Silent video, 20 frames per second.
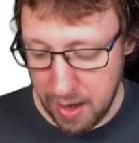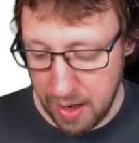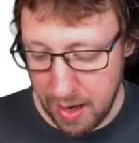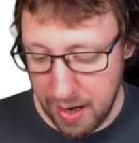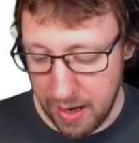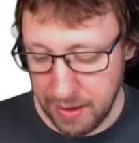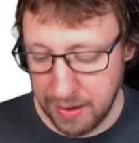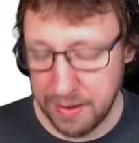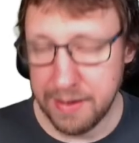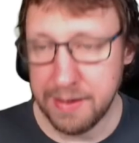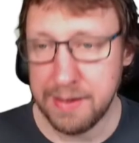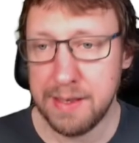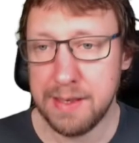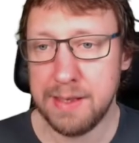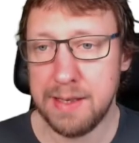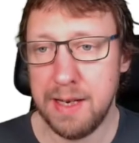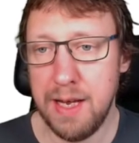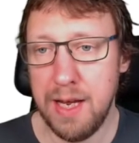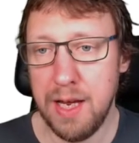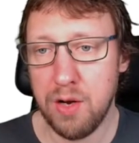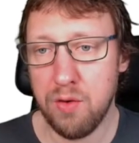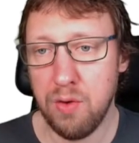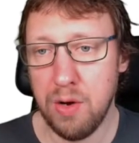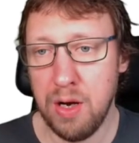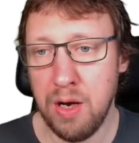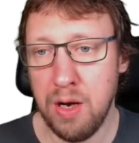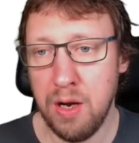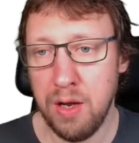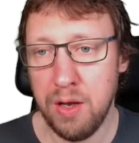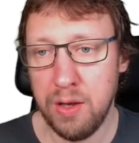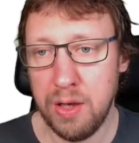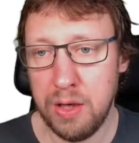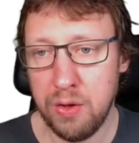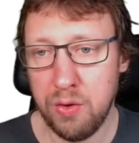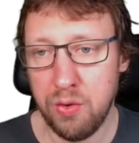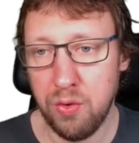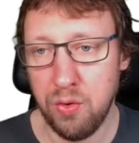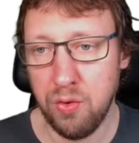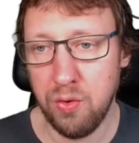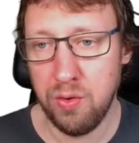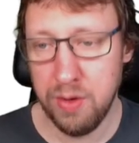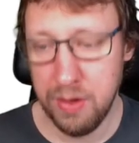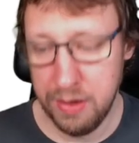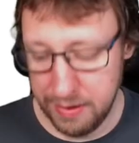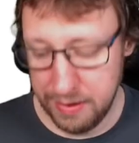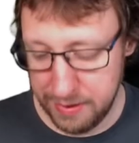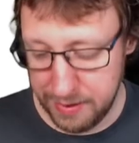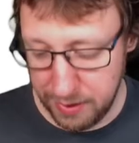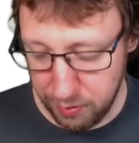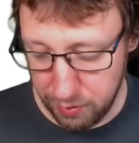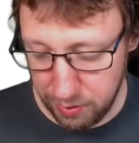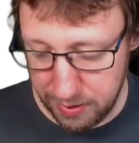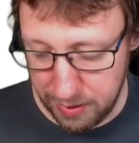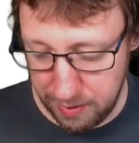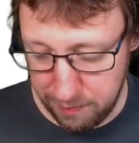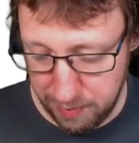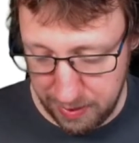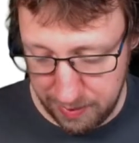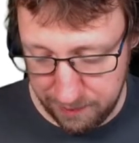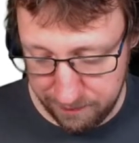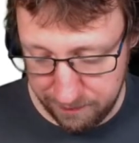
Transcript: And this is equal to 0 dB.